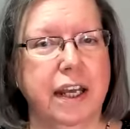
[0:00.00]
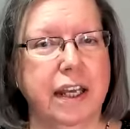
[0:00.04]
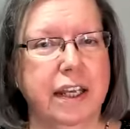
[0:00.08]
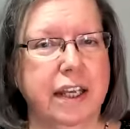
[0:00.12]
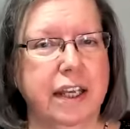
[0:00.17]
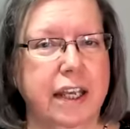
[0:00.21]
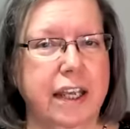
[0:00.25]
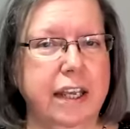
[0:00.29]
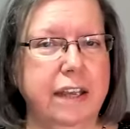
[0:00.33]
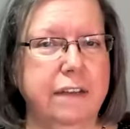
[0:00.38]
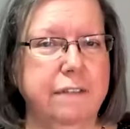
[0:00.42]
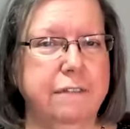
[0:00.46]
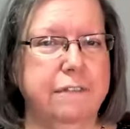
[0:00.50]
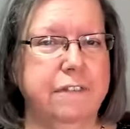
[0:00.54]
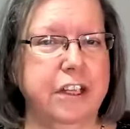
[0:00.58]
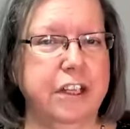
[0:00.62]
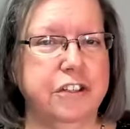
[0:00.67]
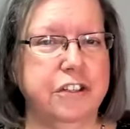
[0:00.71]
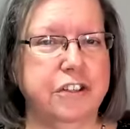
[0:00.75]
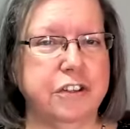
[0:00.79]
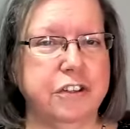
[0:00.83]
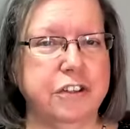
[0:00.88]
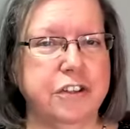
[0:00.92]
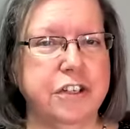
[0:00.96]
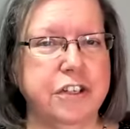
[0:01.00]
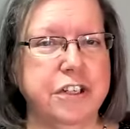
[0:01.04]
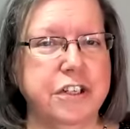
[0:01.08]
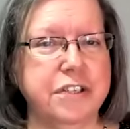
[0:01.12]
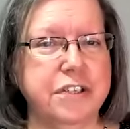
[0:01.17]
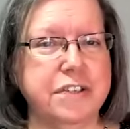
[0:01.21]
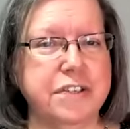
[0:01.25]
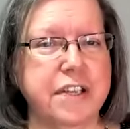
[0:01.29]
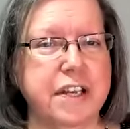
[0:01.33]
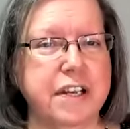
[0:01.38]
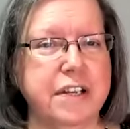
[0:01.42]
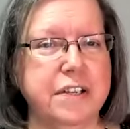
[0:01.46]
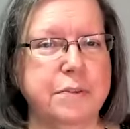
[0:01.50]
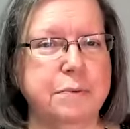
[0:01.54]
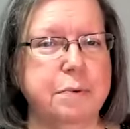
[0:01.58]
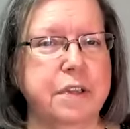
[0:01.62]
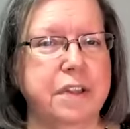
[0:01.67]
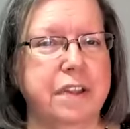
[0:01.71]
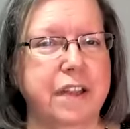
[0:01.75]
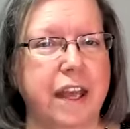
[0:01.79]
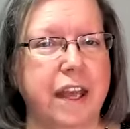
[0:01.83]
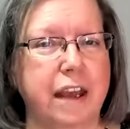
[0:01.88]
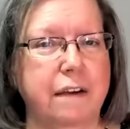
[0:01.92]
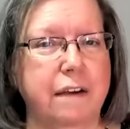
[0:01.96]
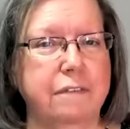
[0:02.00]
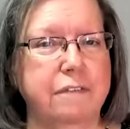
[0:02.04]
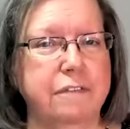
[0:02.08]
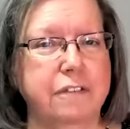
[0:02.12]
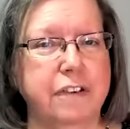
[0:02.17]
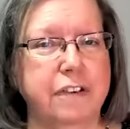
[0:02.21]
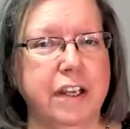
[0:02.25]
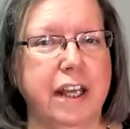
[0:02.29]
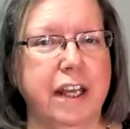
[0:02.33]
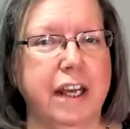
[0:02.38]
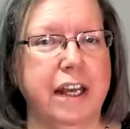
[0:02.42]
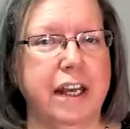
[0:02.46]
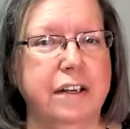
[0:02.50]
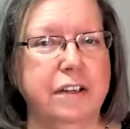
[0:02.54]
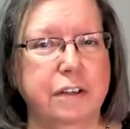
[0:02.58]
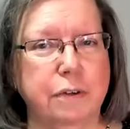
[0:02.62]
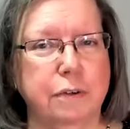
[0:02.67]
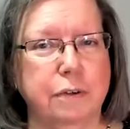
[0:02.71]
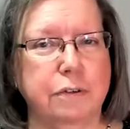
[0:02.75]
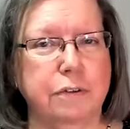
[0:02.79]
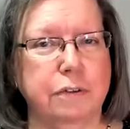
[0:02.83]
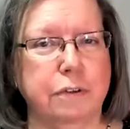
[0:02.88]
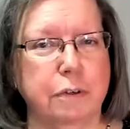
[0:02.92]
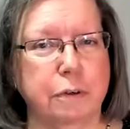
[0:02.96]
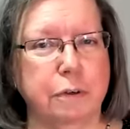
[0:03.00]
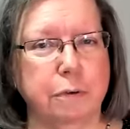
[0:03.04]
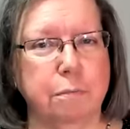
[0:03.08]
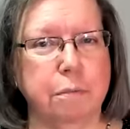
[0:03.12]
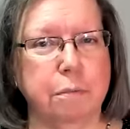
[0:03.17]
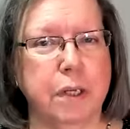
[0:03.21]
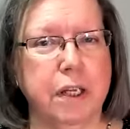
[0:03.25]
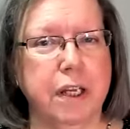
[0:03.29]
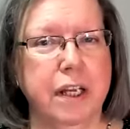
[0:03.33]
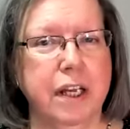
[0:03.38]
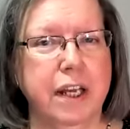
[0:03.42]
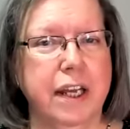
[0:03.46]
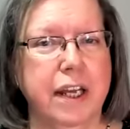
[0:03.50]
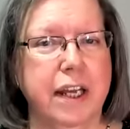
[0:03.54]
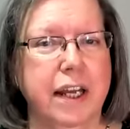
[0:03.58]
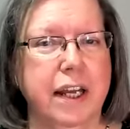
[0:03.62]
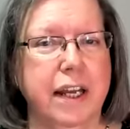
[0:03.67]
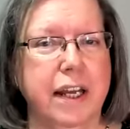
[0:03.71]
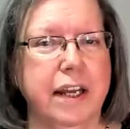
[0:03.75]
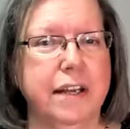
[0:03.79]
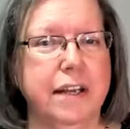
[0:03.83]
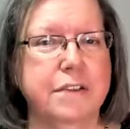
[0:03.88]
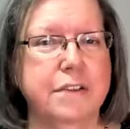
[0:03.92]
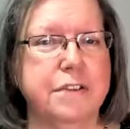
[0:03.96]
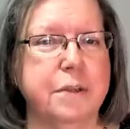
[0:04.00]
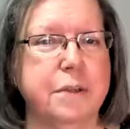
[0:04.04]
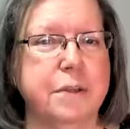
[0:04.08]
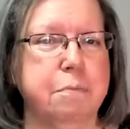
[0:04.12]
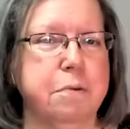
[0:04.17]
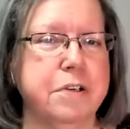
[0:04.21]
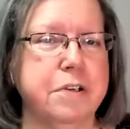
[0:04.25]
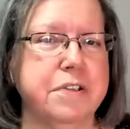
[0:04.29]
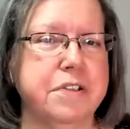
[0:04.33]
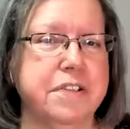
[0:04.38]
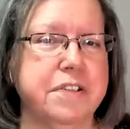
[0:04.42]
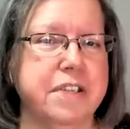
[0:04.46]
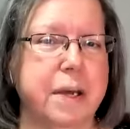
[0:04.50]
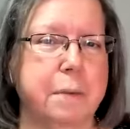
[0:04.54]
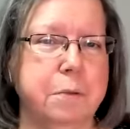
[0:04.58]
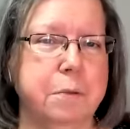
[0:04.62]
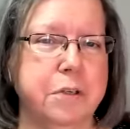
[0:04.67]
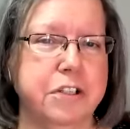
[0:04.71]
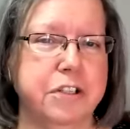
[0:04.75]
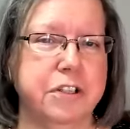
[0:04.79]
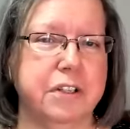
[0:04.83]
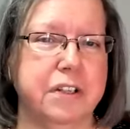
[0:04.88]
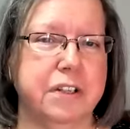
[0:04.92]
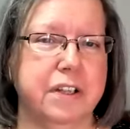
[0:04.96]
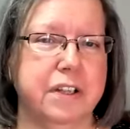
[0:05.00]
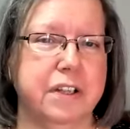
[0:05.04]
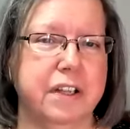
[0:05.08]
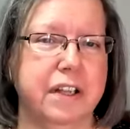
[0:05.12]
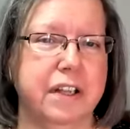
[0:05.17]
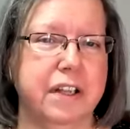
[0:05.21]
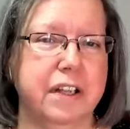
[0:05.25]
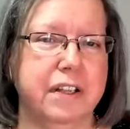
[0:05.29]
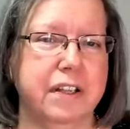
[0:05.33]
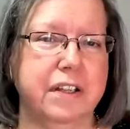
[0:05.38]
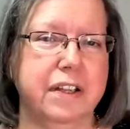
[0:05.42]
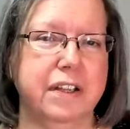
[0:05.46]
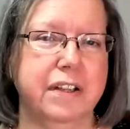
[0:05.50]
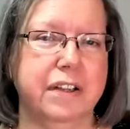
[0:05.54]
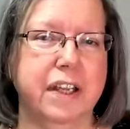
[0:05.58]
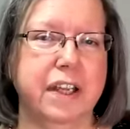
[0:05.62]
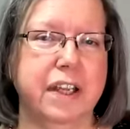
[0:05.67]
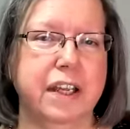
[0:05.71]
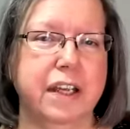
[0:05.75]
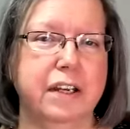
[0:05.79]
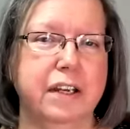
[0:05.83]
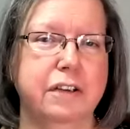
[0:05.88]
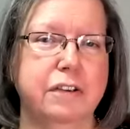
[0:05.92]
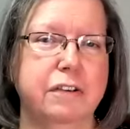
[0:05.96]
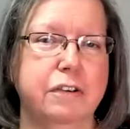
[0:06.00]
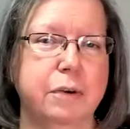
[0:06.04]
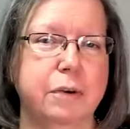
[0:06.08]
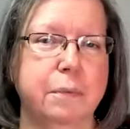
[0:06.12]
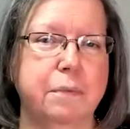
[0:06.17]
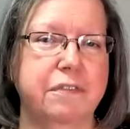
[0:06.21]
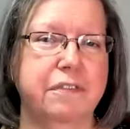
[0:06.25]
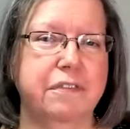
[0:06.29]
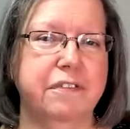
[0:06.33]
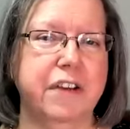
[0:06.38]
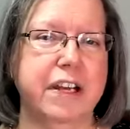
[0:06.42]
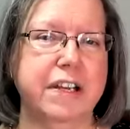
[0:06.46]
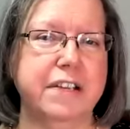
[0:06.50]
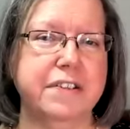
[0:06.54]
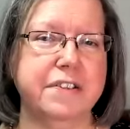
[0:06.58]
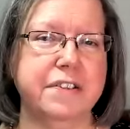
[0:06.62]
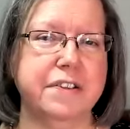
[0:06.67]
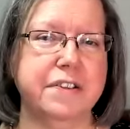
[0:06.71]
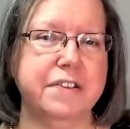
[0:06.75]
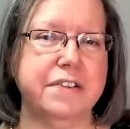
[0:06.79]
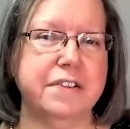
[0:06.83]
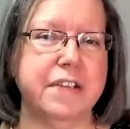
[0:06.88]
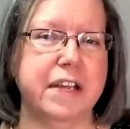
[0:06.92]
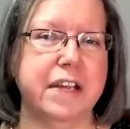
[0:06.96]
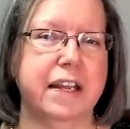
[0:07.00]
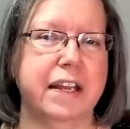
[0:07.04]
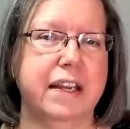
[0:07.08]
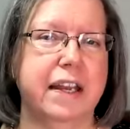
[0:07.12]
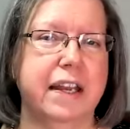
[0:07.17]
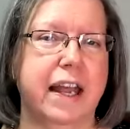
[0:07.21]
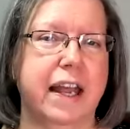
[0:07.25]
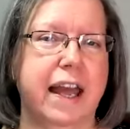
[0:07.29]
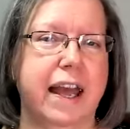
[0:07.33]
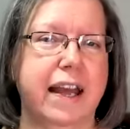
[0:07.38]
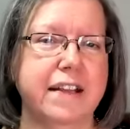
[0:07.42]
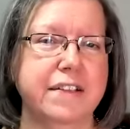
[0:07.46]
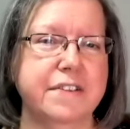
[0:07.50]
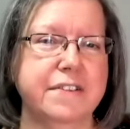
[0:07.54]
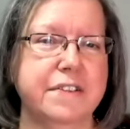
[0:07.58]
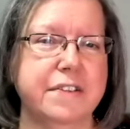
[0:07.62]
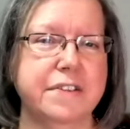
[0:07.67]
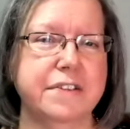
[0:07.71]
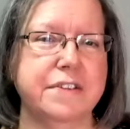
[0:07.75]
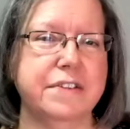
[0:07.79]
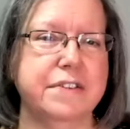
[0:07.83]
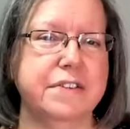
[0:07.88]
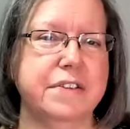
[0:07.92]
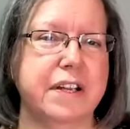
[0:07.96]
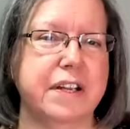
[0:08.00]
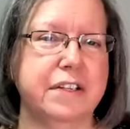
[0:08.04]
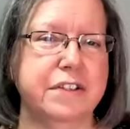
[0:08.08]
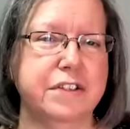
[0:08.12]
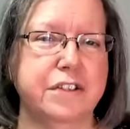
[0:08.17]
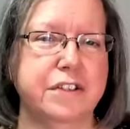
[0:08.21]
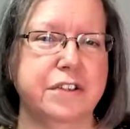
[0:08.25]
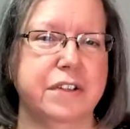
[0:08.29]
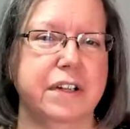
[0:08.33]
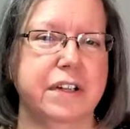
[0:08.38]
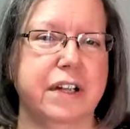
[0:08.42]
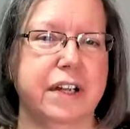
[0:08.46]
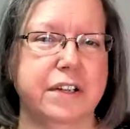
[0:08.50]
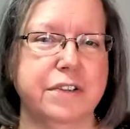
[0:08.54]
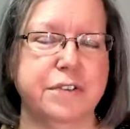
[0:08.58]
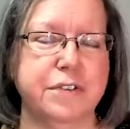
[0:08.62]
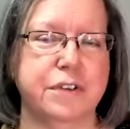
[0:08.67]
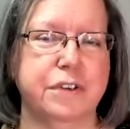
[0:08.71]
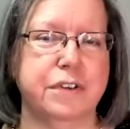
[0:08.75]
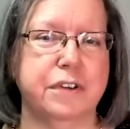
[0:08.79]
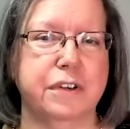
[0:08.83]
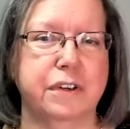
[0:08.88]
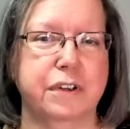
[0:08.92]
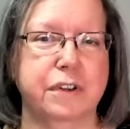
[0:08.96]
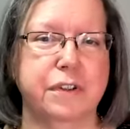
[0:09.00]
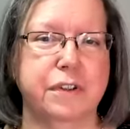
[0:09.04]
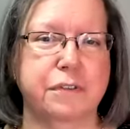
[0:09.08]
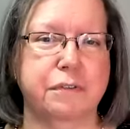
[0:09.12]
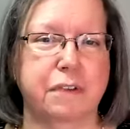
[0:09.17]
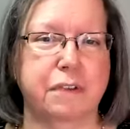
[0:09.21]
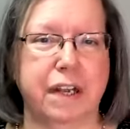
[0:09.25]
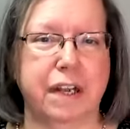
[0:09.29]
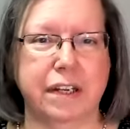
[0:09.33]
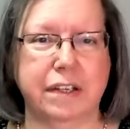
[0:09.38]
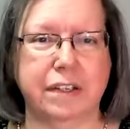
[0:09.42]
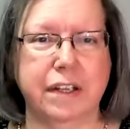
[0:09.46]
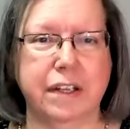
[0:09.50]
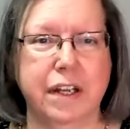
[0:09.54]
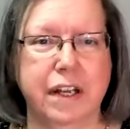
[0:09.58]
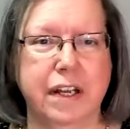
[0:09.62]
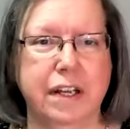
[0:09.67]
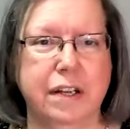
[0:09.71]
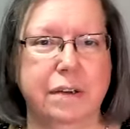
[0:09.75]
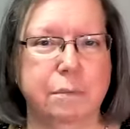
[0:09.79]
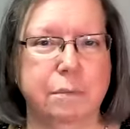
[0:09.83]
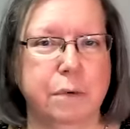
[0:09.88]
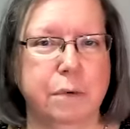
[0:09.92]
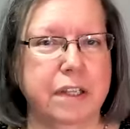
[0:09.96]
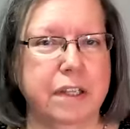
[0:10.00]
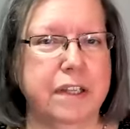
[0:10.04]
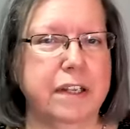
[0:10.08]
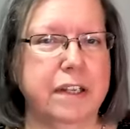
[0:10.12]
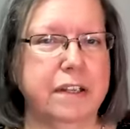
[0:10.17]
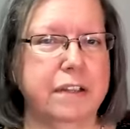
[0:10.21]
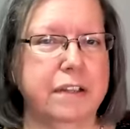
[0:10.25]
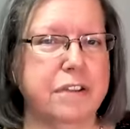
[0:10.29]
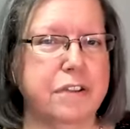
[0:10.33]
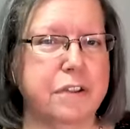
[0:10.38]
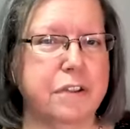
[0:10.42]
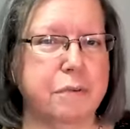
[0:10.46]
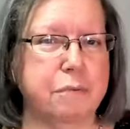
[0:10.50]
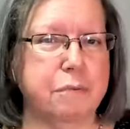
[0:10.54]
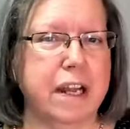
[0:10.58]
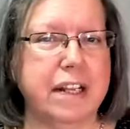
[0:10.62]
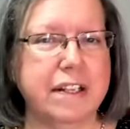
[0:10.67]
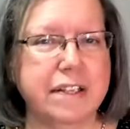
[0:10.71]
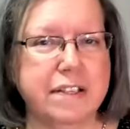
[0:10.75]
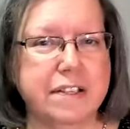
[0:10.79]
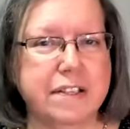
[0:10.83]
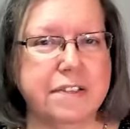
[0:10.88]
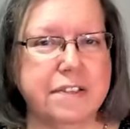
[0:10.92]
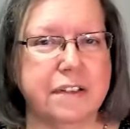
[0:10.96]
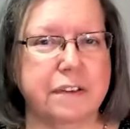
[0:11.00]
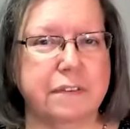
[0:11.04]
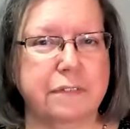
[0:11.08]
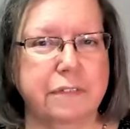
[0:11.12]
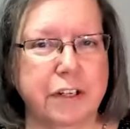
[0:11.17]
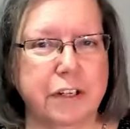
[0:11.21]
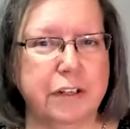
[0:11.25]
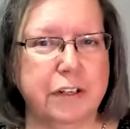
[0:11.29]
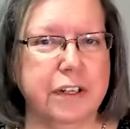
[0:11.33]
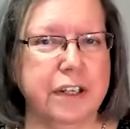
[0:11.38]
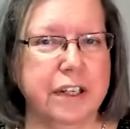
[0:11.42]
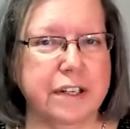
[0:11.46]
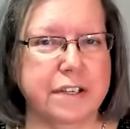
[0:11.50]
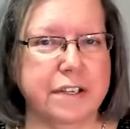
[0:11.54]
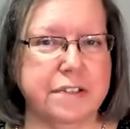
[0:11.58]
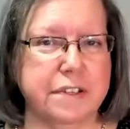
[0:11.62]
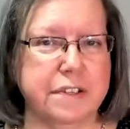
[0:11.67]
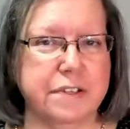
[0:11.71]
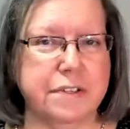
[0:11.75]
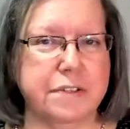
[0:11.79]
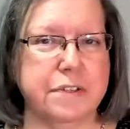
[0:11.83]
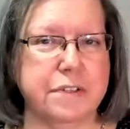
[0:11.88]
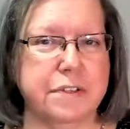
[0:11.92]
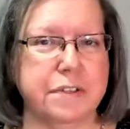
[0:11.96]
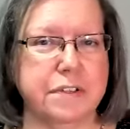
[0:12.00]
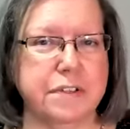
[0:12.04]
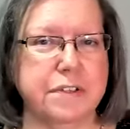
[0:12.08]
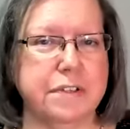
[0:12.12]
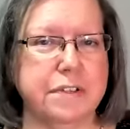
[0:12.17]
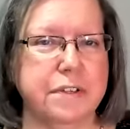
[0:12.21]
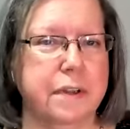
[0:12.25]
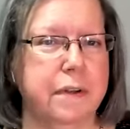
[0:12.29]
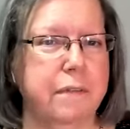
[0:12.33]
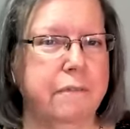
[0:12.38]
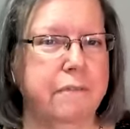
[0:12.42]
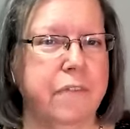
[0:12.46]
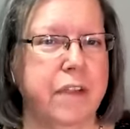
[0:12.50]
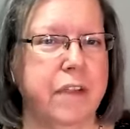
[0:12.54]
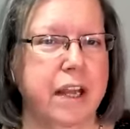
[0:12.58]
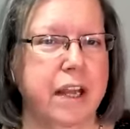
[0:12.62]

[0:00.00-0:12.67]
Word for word: A key feature, she says, with every endo group is the perception that the in group faces an existential external threat, one that threatens their very existence.